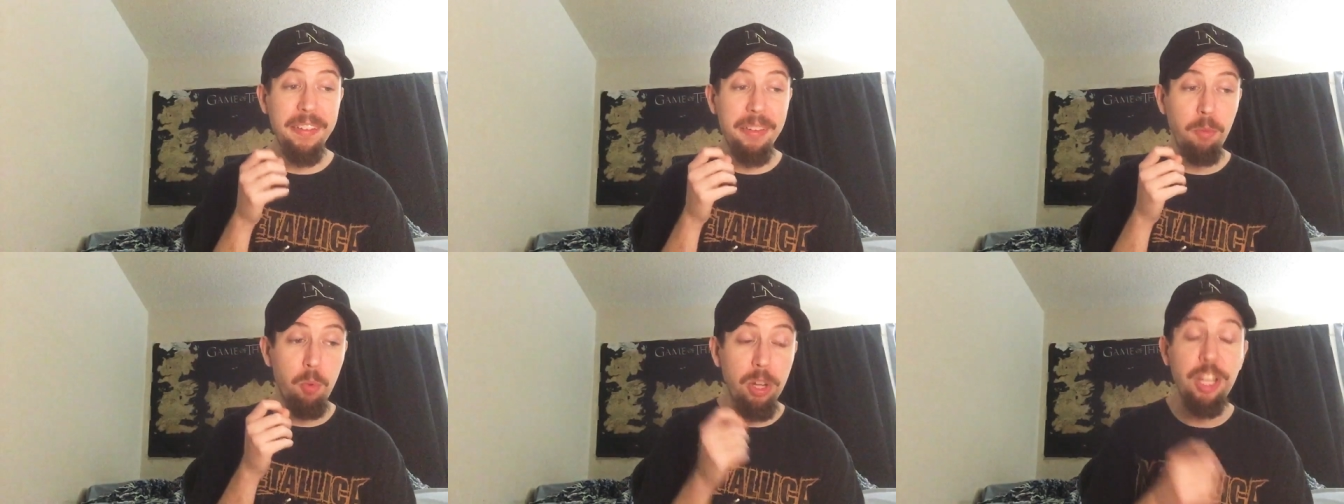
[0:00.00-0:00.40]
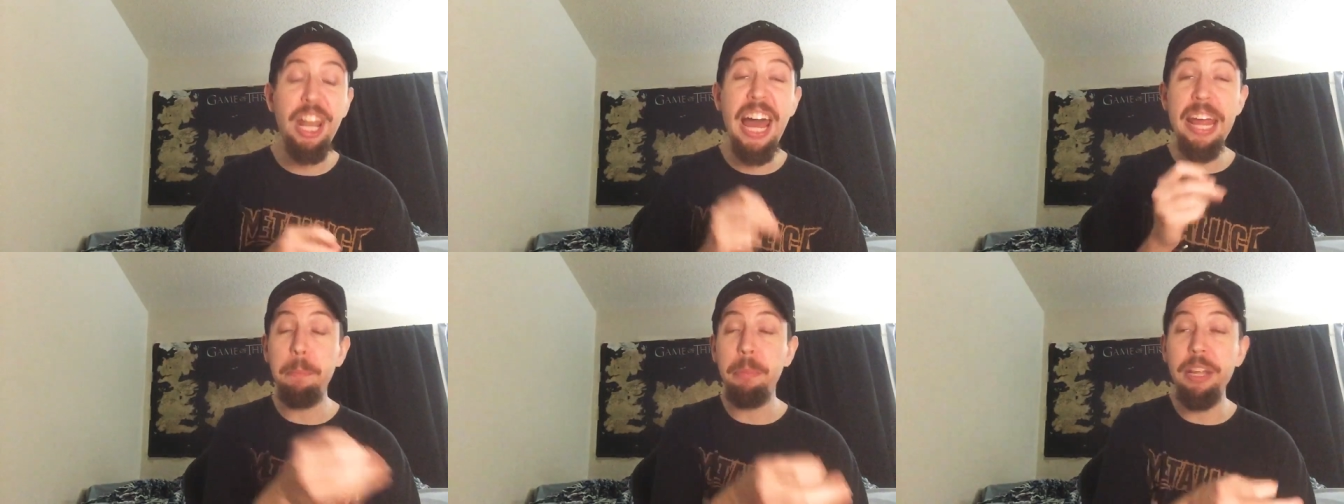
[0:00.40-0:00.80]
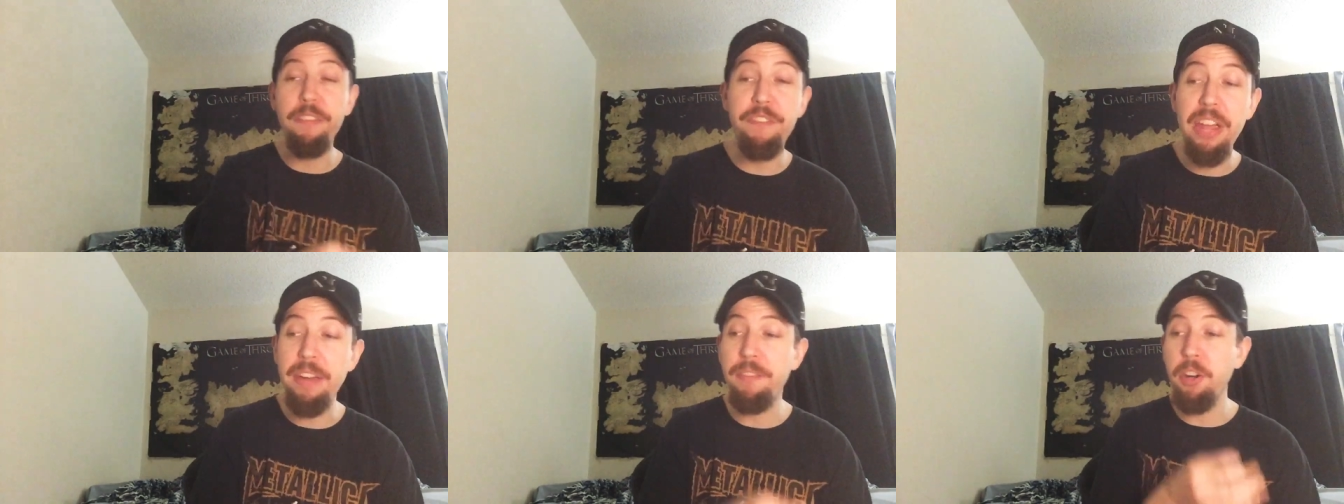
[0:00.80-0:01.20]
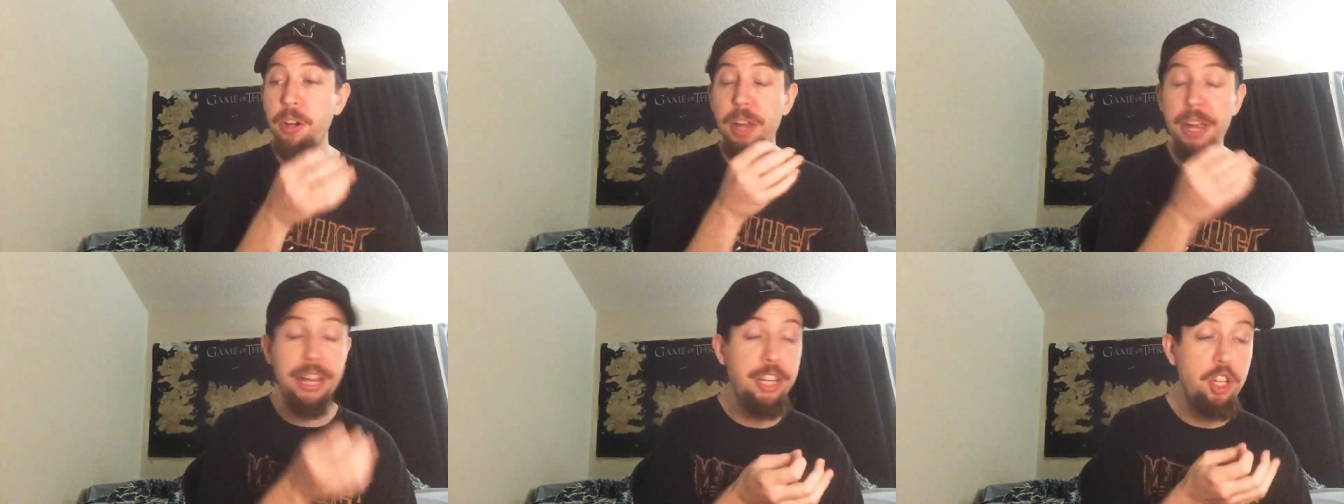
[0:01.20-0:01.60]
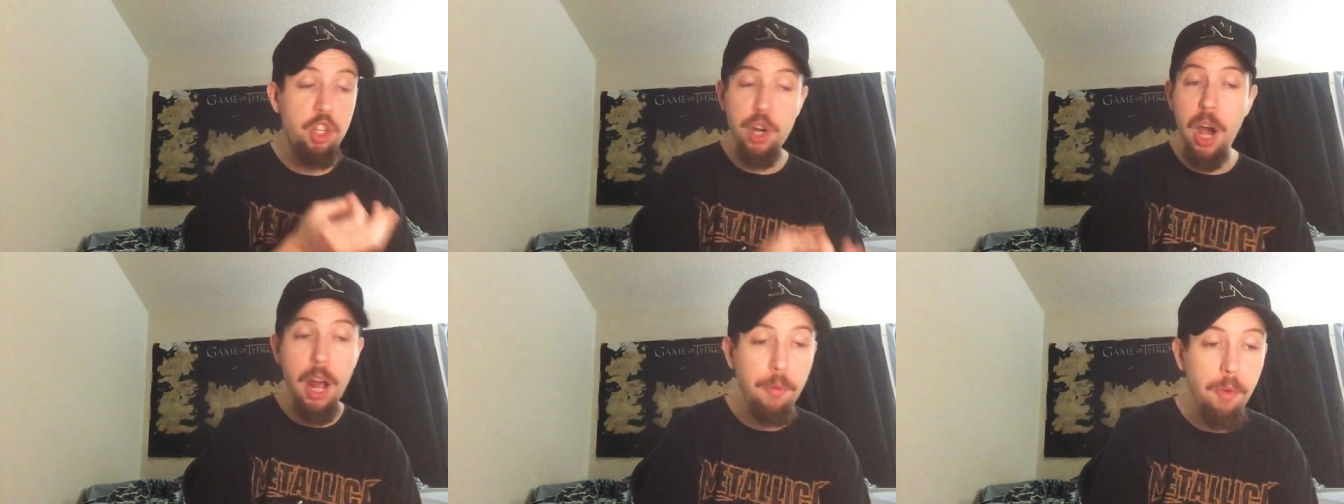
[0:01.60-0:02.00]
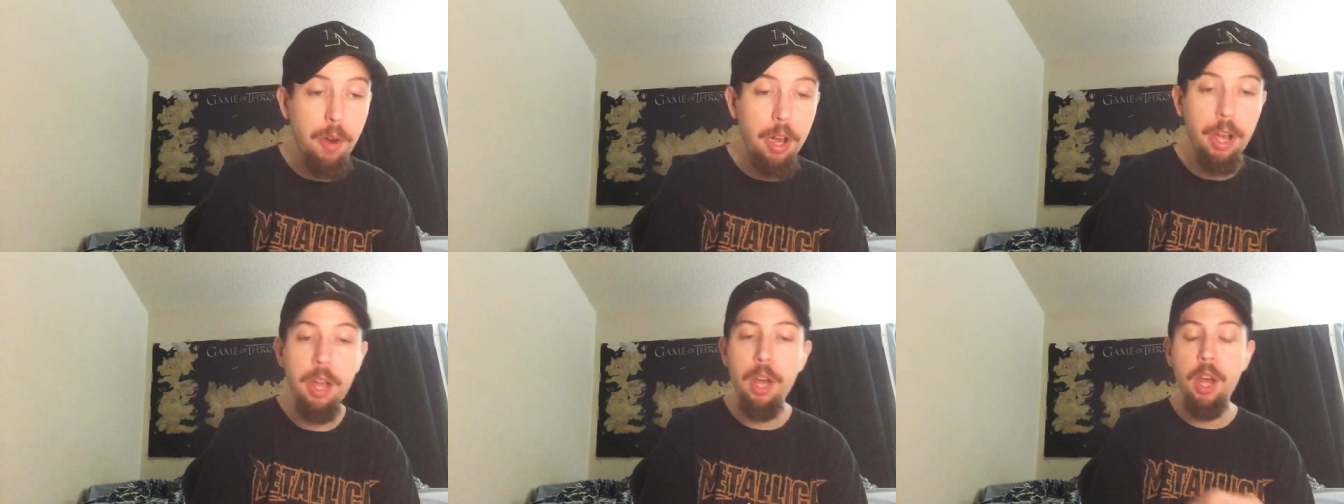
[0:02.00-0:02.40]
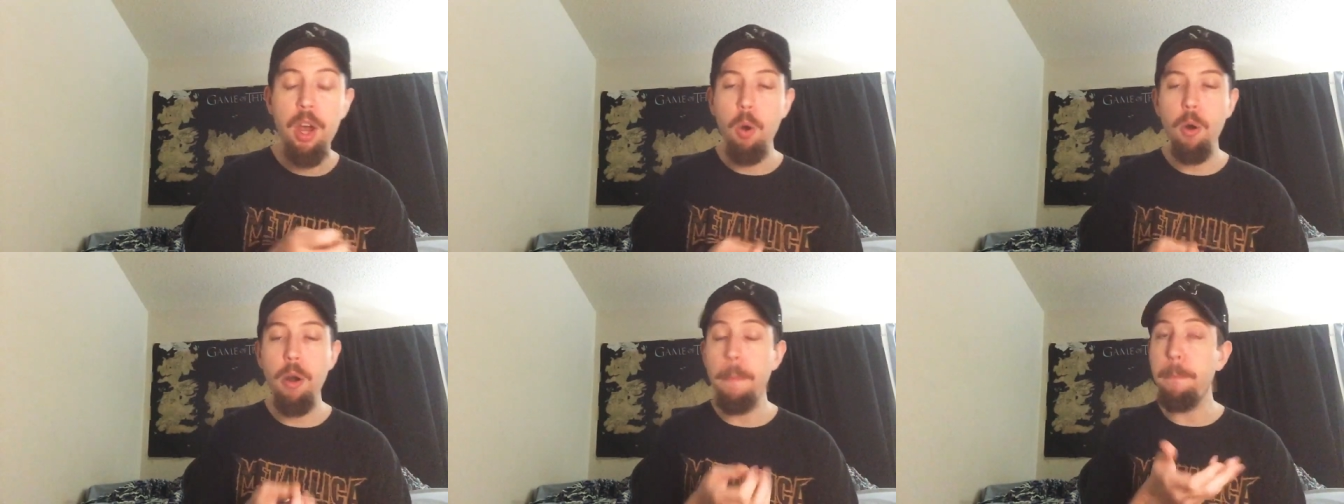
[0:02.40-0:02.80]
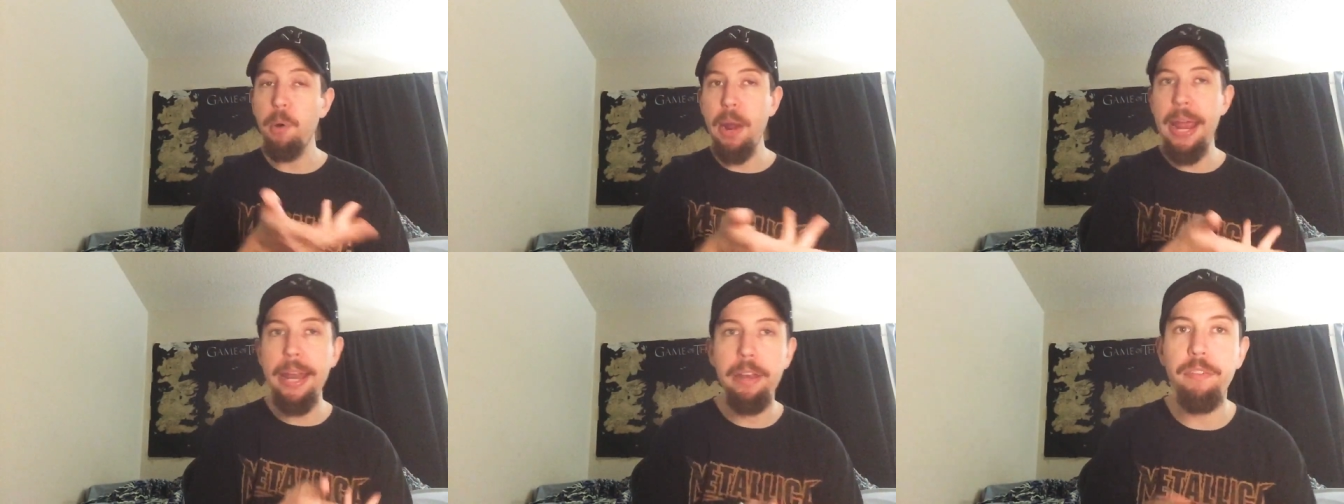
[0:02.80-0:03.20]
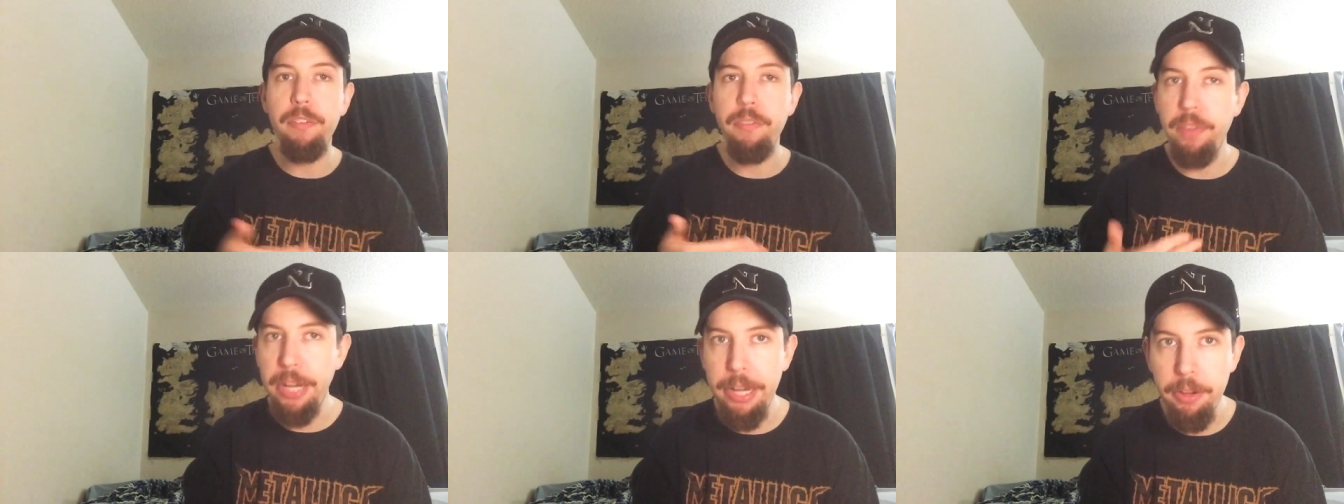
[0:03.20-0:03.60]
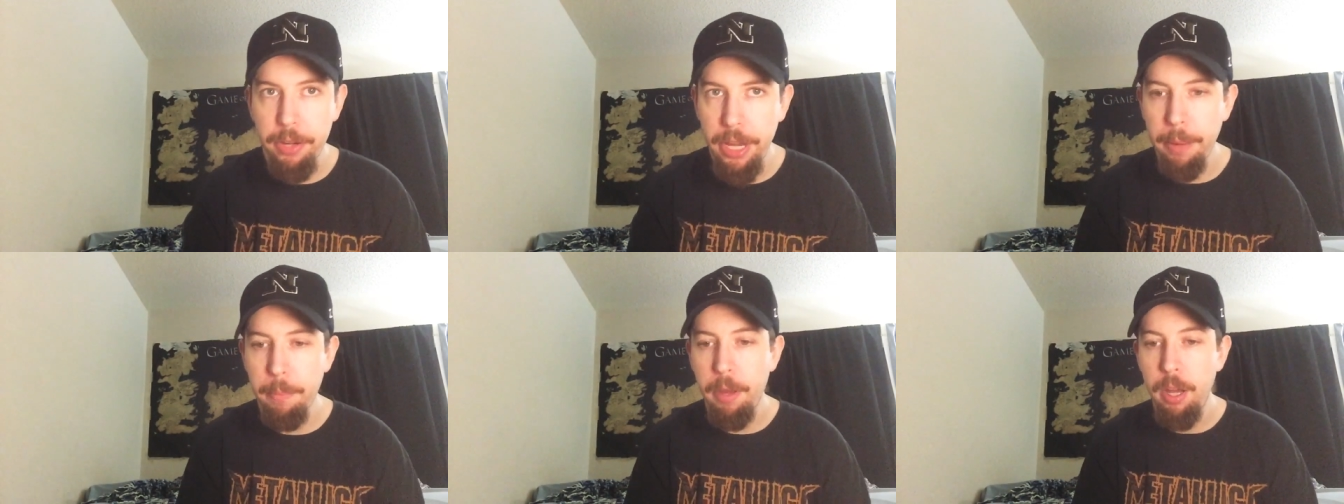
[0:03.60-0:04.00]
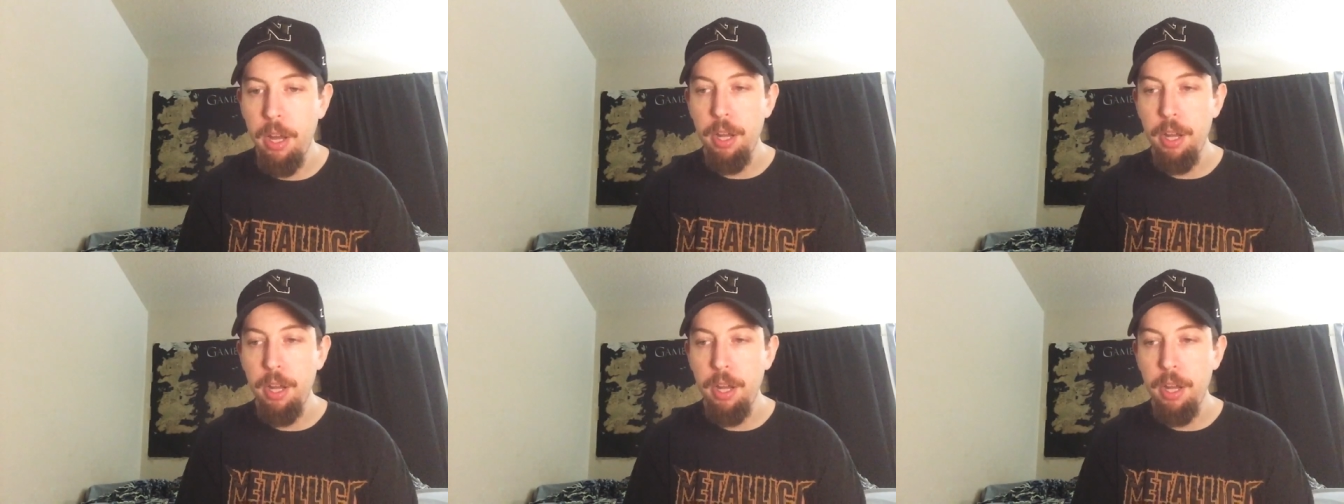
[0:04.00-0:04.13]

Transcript: reliably favor a genre or a brand of a video game.